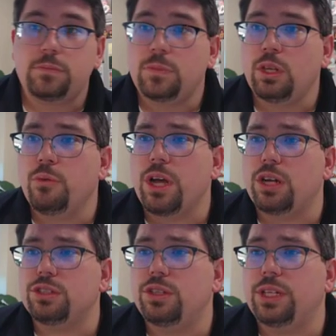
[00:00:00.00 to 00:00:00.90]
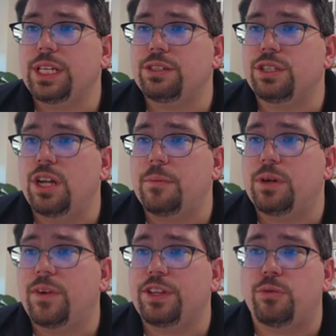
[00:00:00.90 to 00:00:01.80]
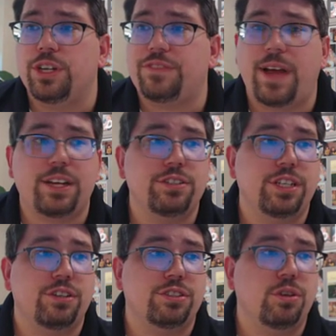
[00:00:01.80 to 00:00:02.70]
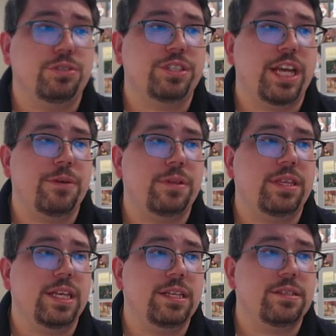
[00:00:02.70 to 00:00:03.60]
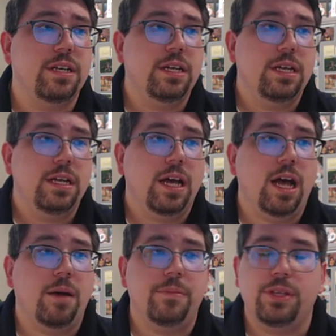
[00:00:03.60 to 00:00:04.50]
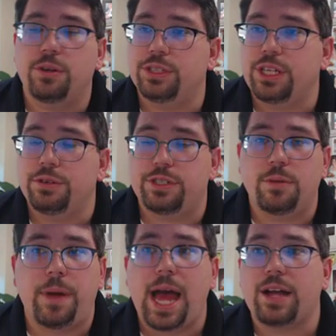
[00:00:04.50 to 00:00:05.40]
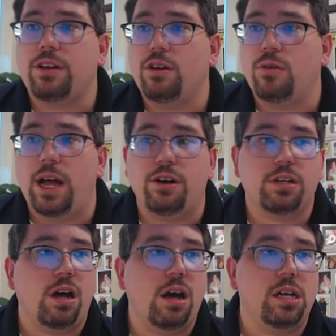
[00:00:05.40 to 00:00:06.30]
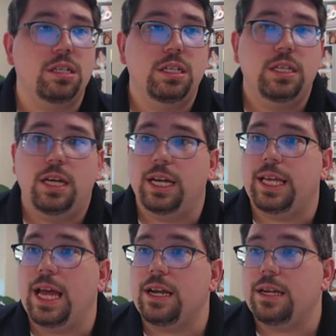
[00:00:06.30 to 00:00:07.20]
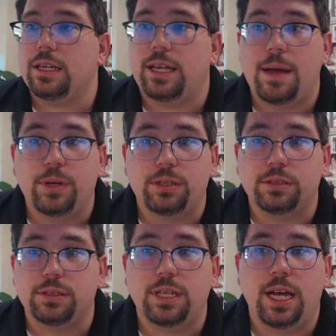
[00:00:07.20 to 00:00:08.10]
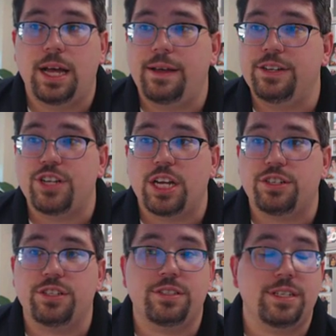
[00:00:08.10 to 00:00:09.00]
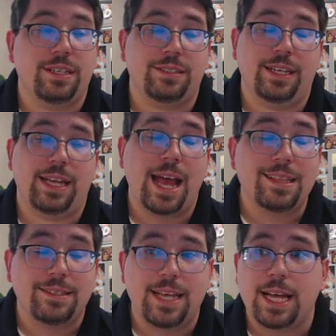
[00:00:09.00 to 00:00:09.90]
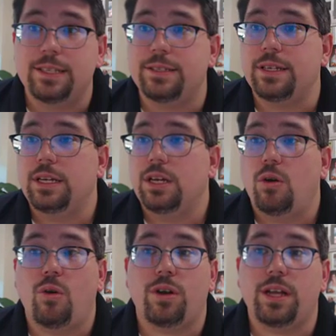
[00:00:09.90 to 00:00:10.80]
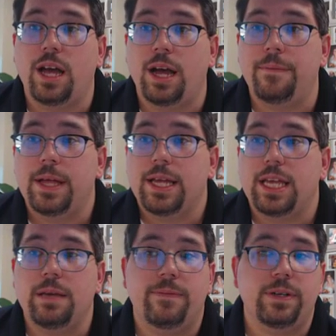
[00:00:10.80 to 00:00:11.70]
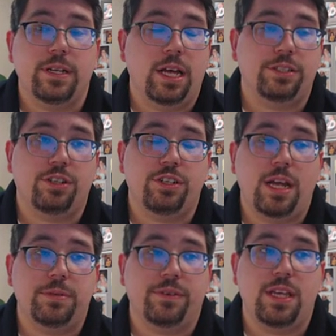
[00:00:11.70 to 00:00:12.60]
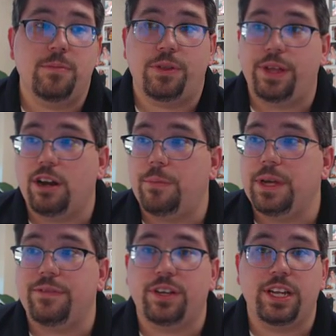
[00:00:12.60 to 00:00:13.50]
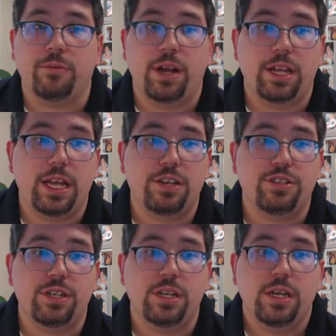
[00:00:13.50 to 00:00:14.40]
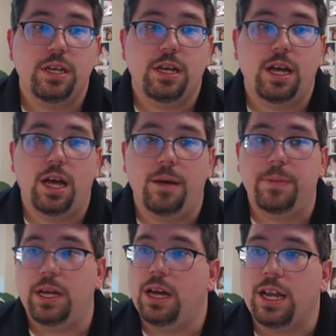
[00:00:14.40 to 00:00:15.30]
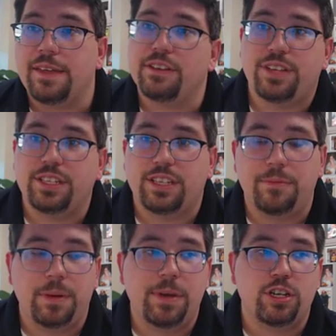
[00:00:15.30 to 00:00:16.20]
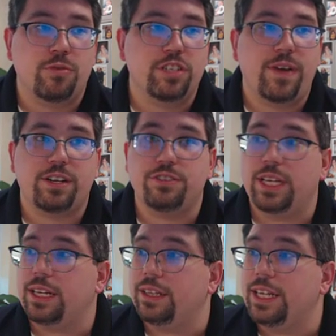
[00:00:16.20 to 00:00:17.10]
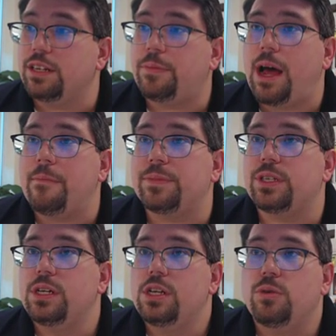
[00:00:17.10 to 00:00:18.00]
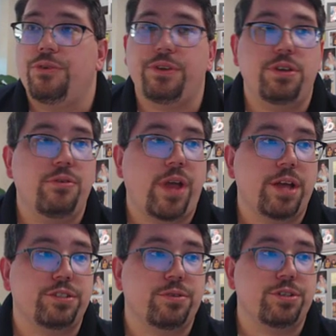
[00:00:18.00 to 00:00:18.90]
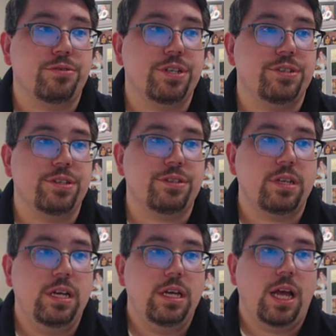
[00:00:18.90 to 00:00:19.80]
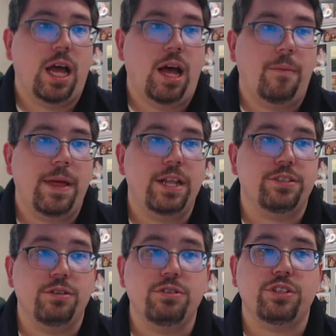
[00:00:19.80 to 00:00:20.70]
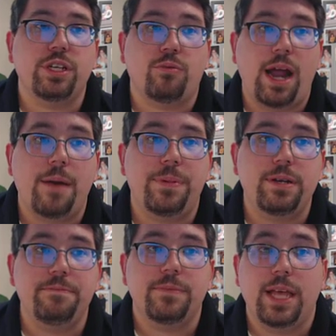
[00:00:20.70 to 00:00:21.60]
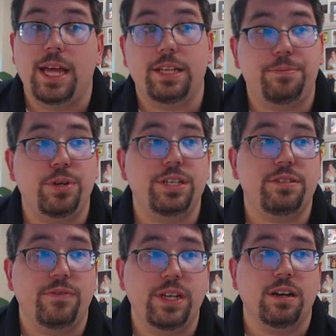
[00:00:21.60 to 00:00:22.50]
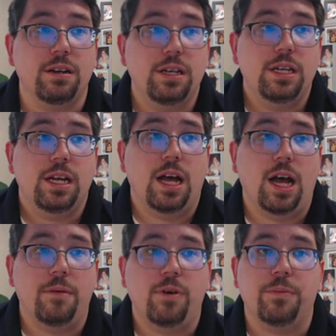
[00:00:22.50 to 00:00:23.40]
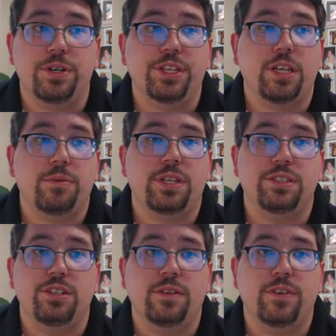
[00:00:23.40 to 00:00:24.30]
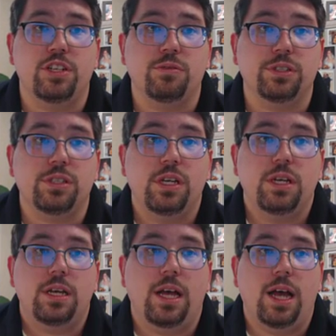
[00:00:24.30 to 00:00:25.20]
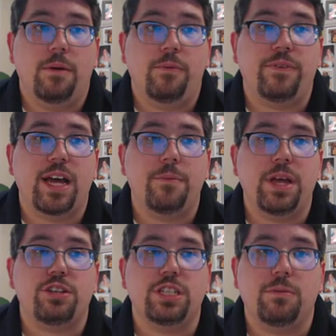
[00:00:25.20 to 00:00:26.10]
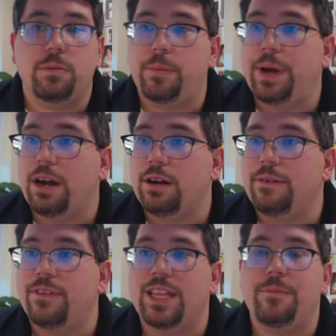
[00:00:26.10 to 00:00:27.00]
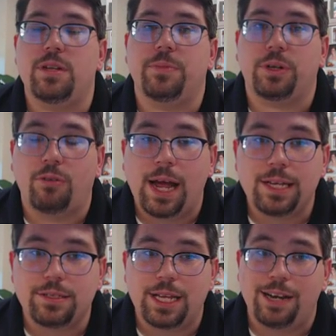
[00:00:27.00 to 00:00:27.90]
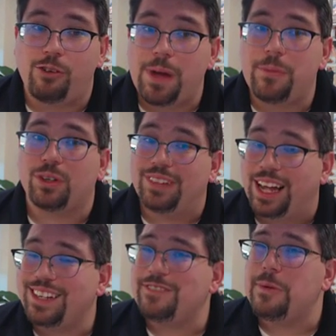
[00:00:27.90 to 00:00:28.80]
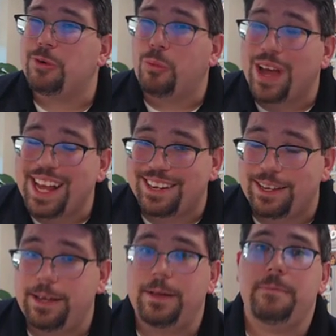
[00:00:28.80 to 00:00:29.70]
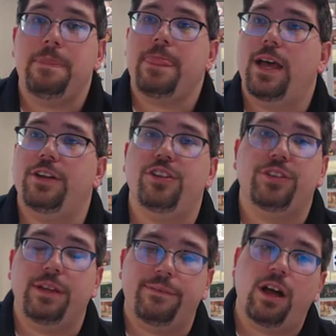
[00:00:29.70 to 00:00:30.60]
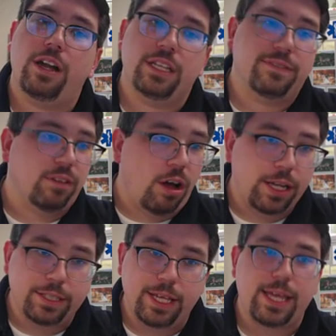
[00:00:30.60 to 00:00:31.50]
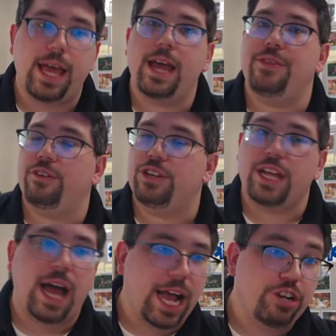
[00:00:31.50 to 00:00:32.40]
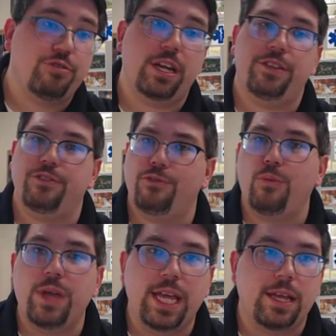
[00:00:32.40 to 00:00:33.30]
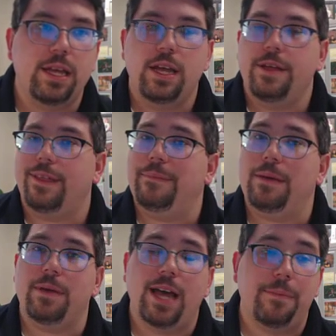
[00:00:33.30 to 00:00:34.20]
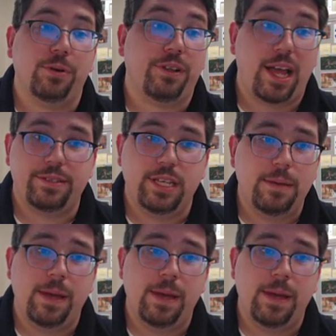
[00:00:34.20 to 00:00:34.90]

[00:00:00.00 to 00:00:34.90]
We also know that there's a number of other risk factors that are associated with these. Um, those that use tobacco or alcohol, again, chemicals, uh, ingestions, things like NSAIDs, or um, even uh, certain types of chemotherapy if they're getting radiation. Um, any of those things can be major risk factors that can lead to problems with acute gastroenteresis. Um, and it's usually rapid and it's pretty severe um, when we're dealing with these individuals. Uh, we've got to make sure that we're prepared for them to progress. And remember, a lot of times people wait until they've gone as long as they can. They're dehydrated, they're weak, they may be hypoglycemic,